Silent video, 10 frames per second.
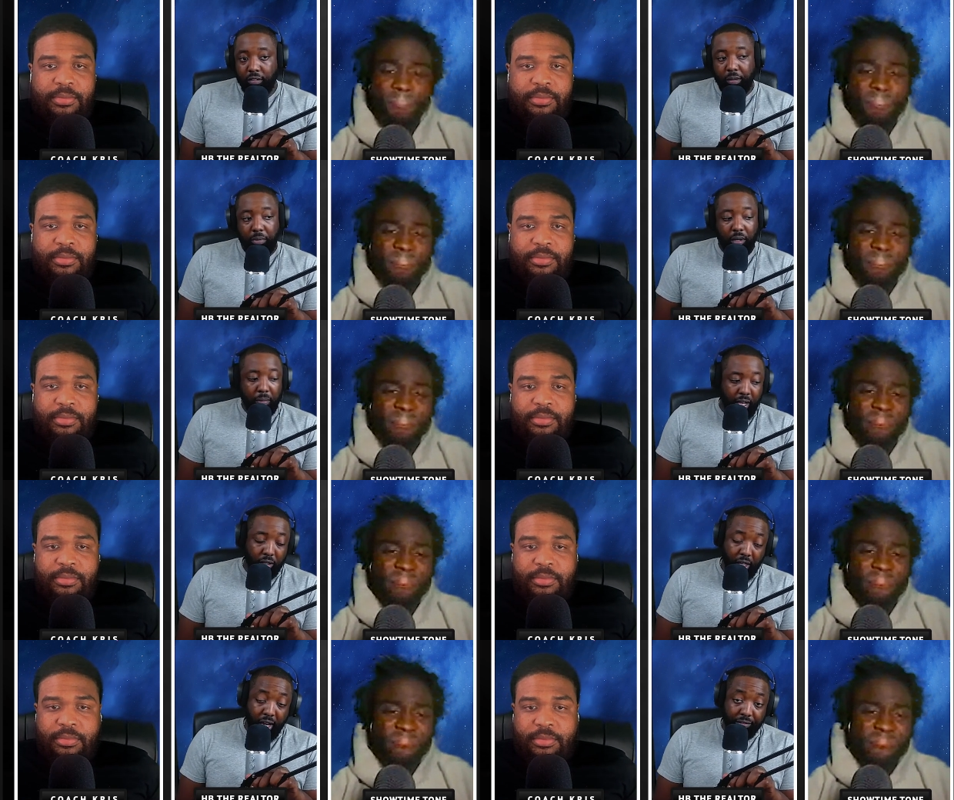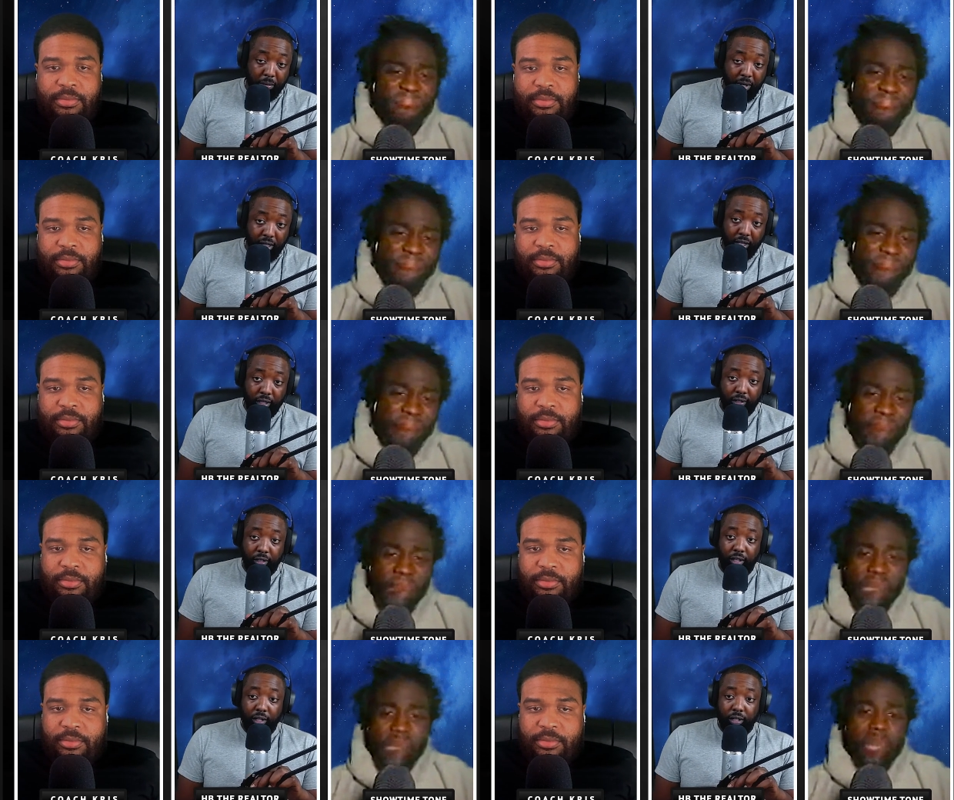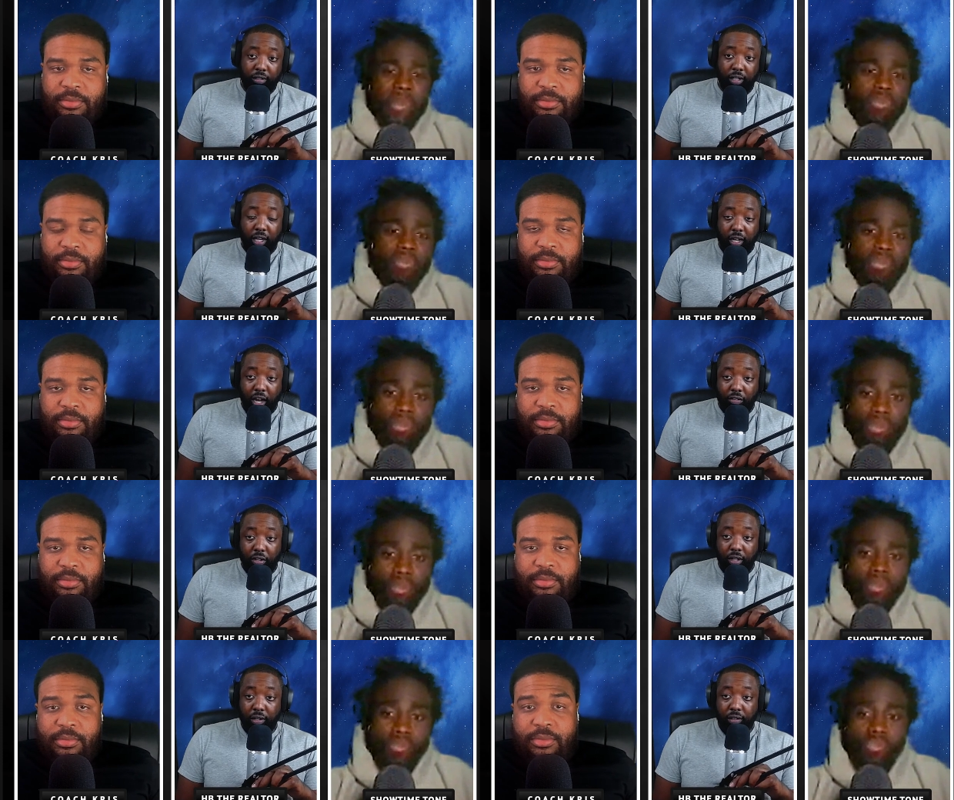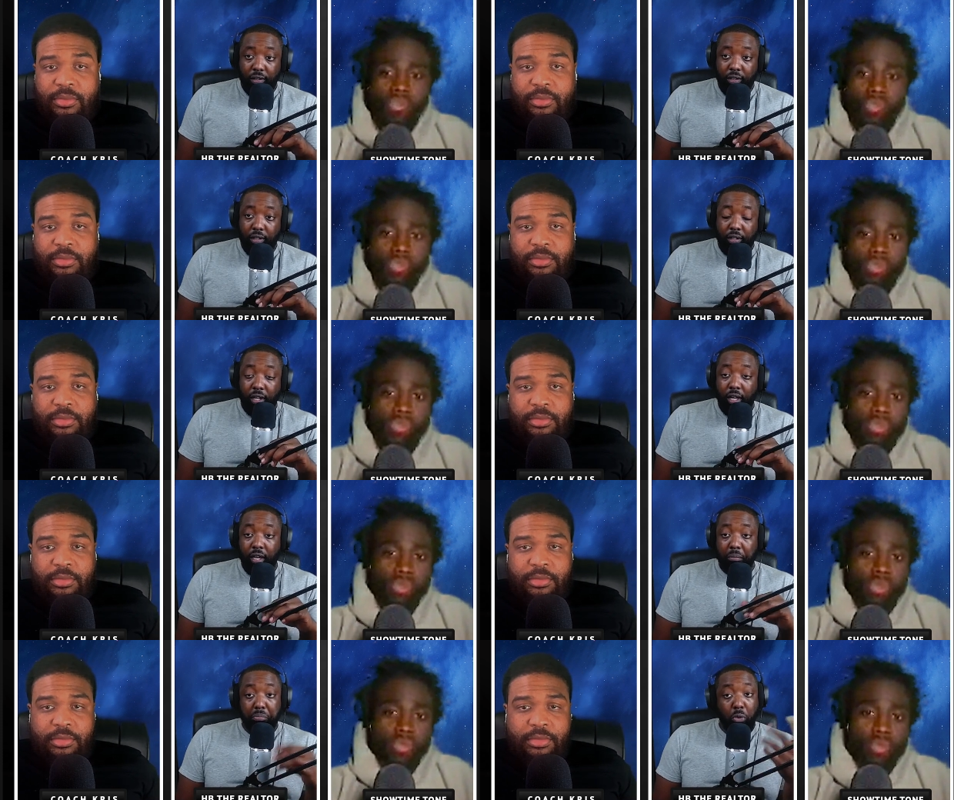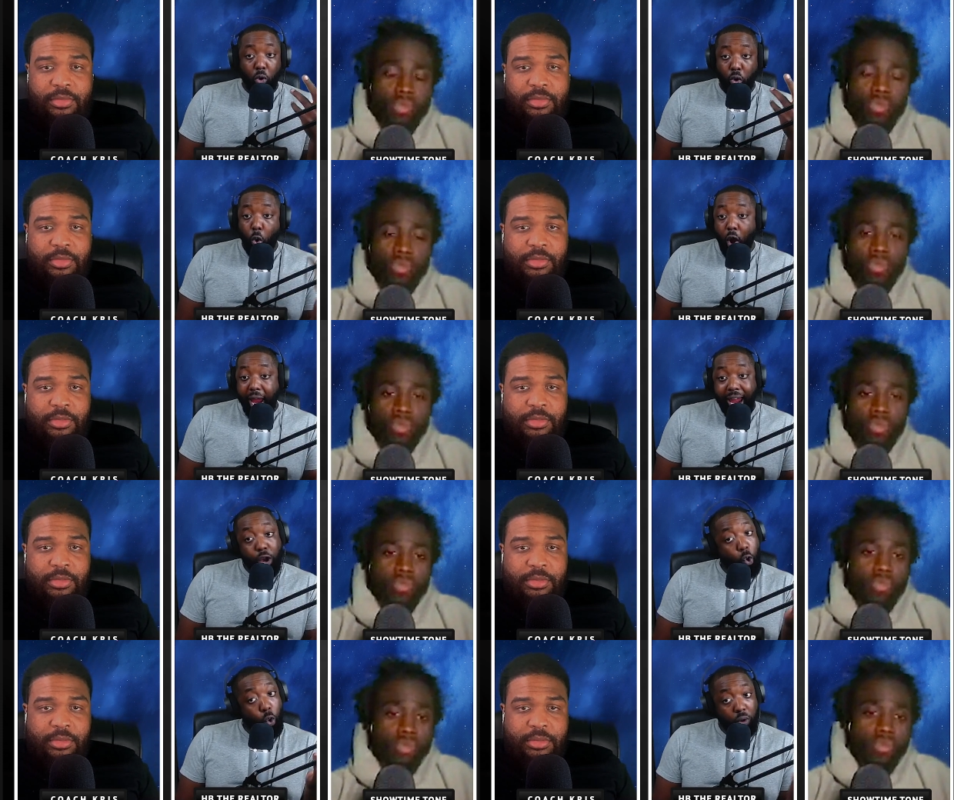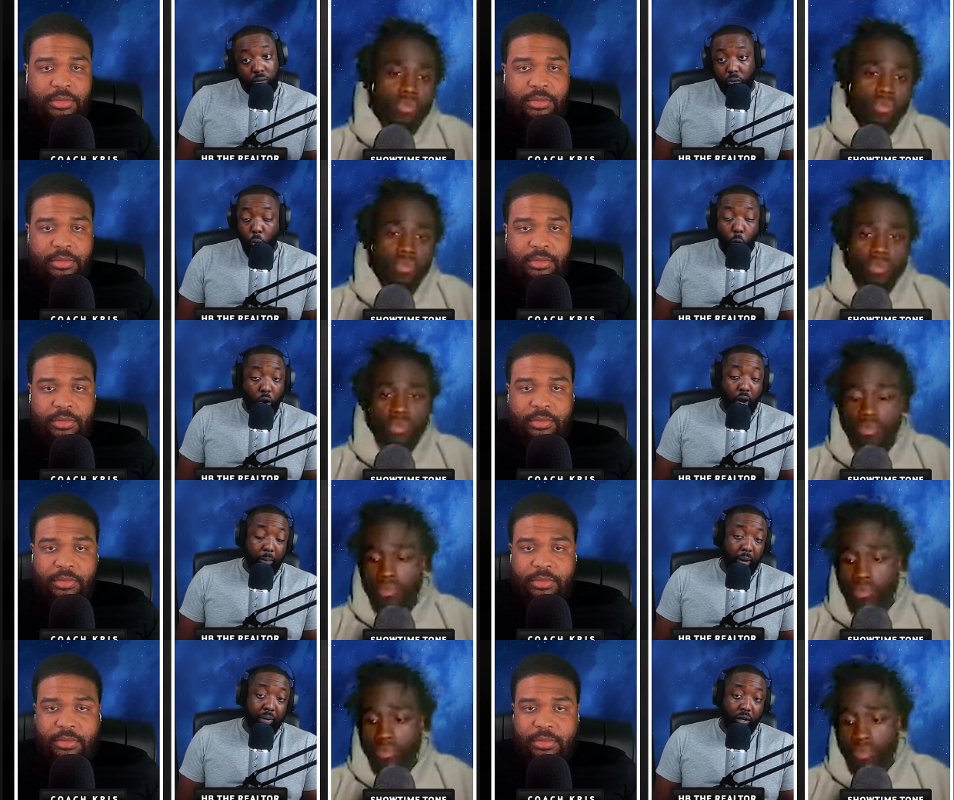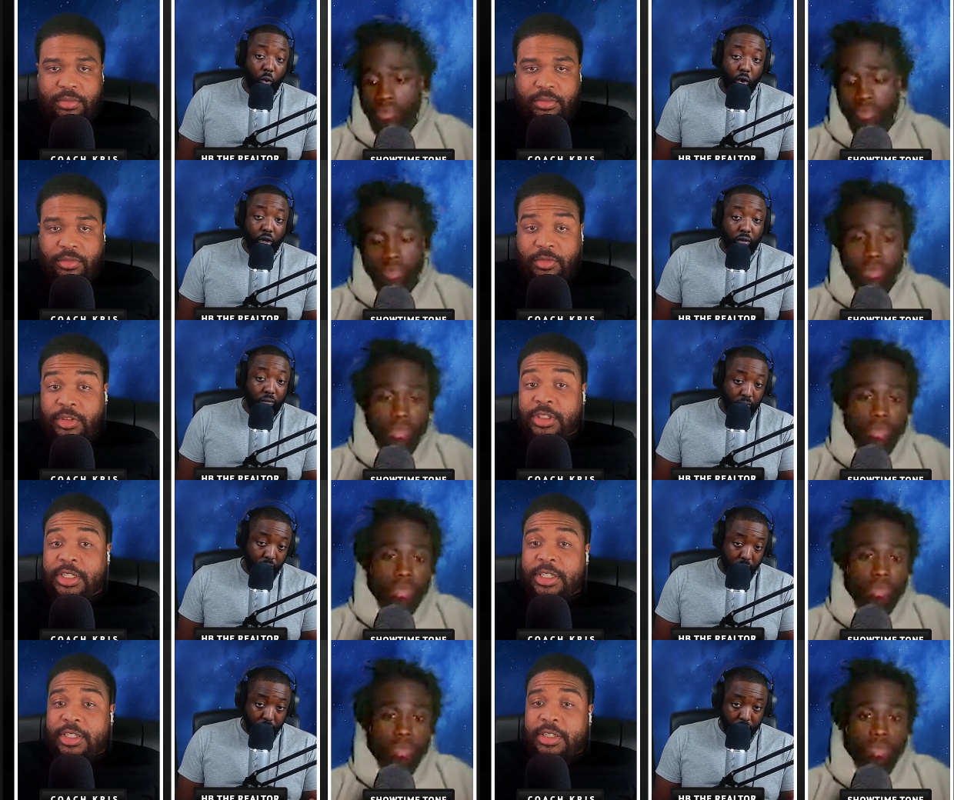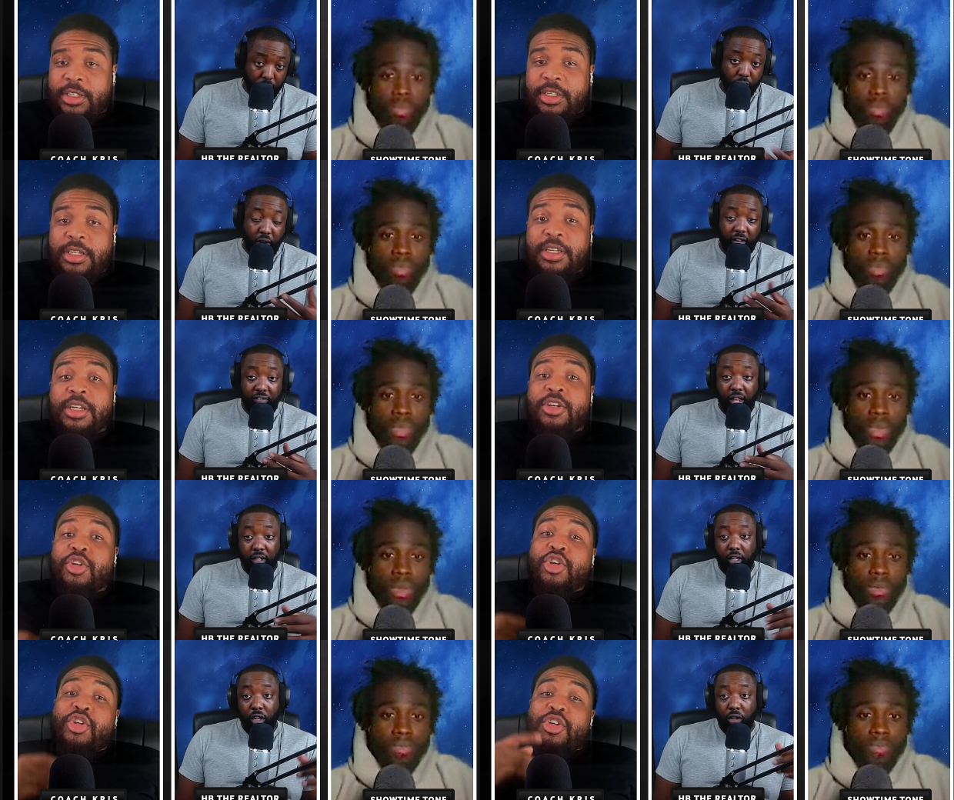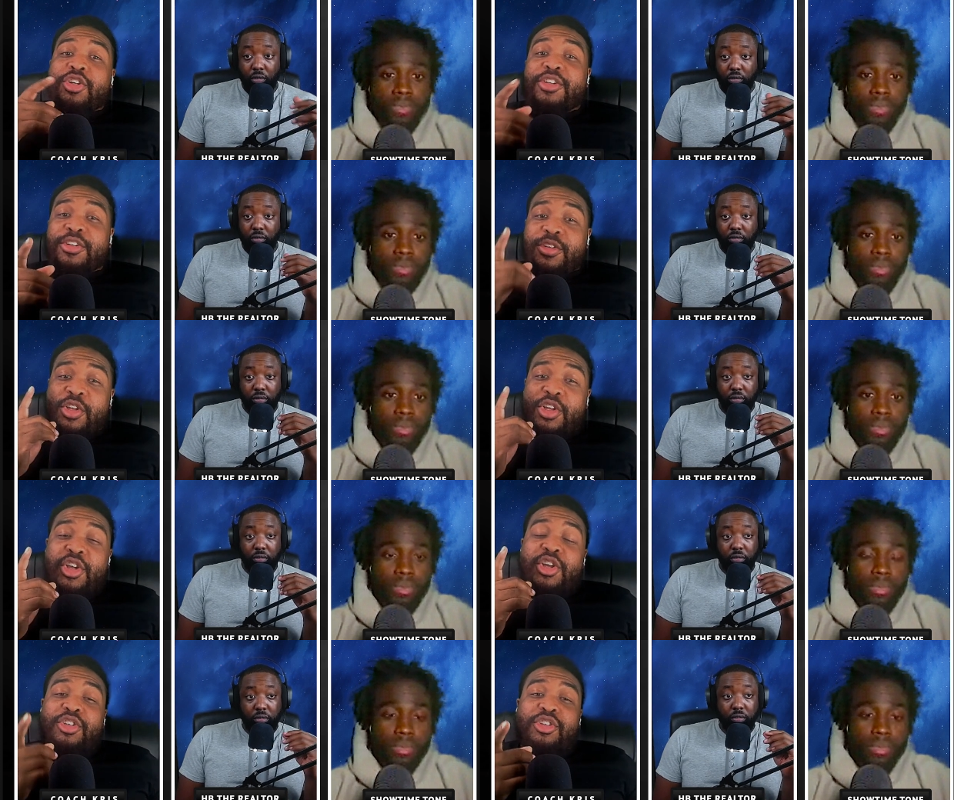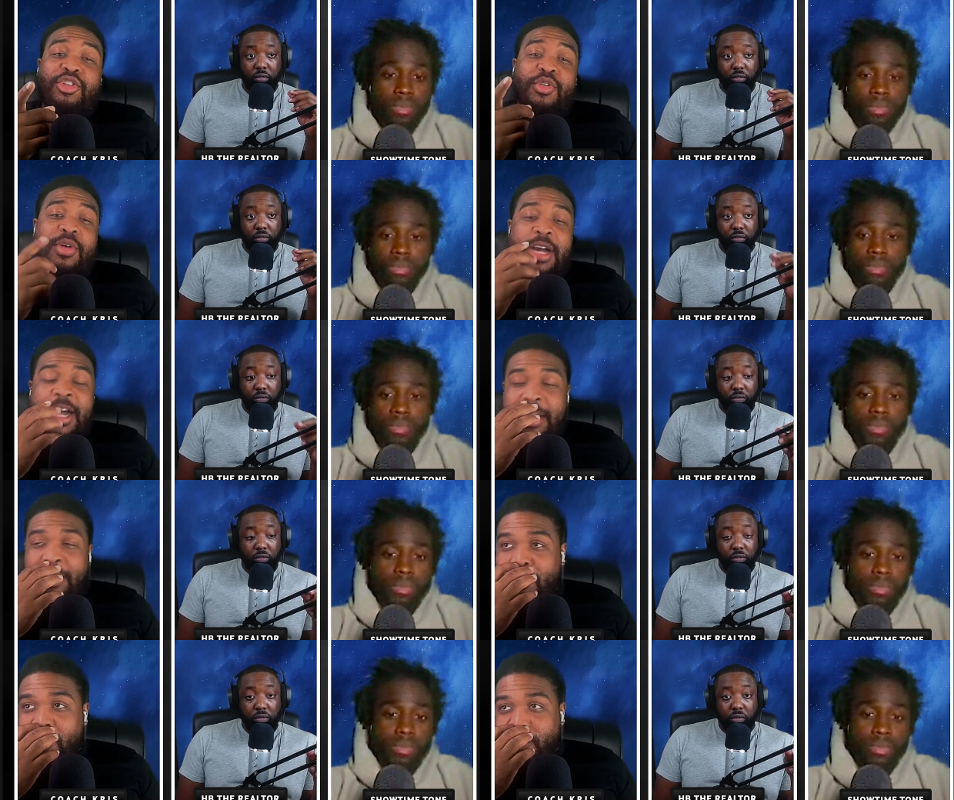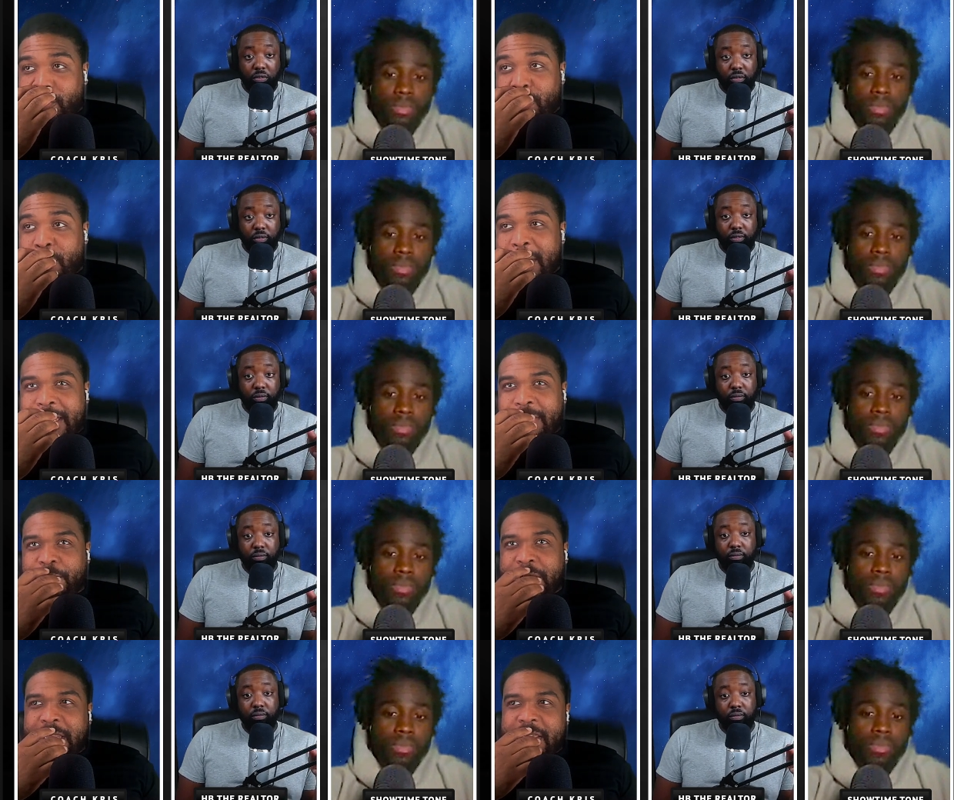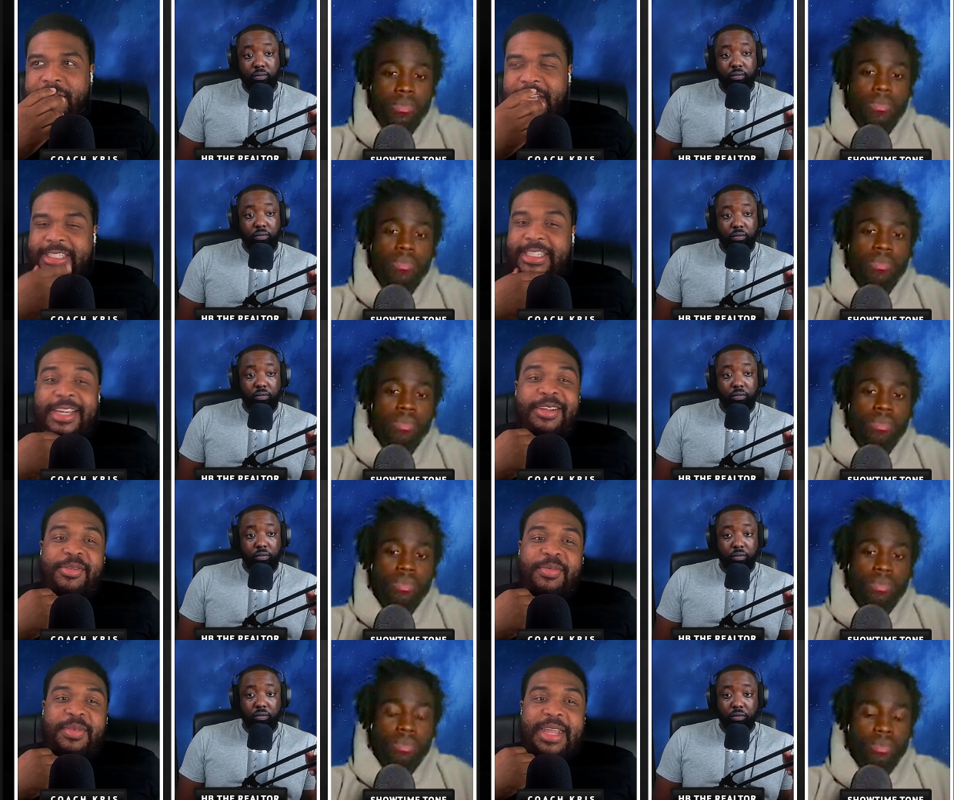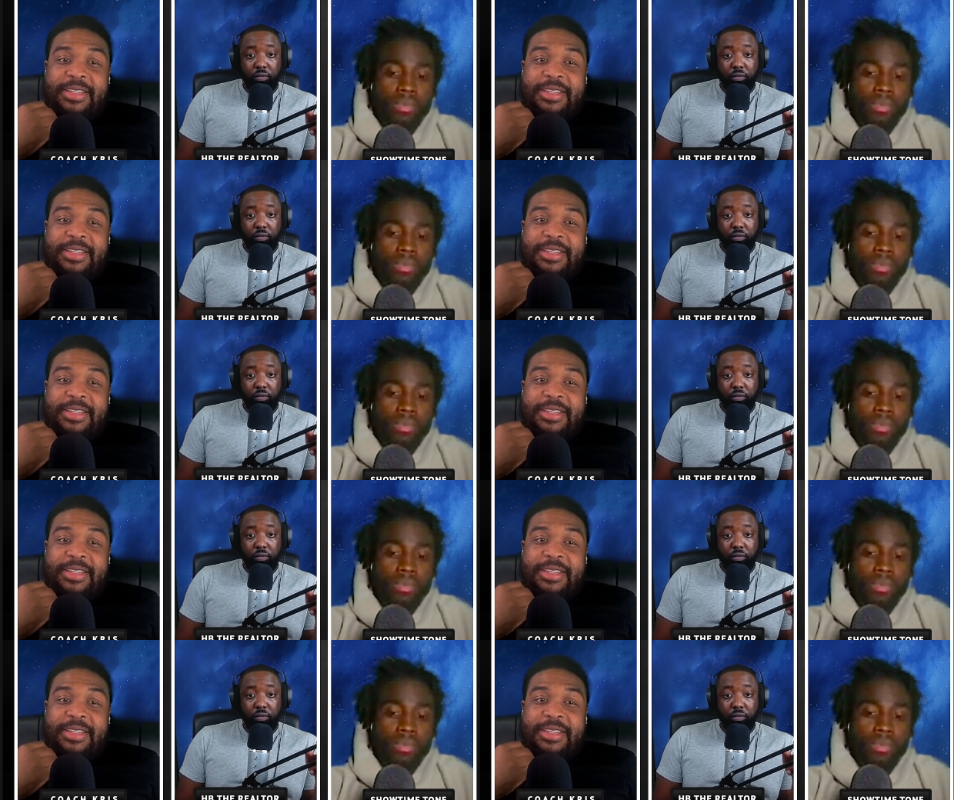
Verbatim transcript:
Speaker 1: this summer? I mean, they, they have the money to to get Kyrie and or and or I mean or extend D'Lo. So I don't know if you. I believe I said it.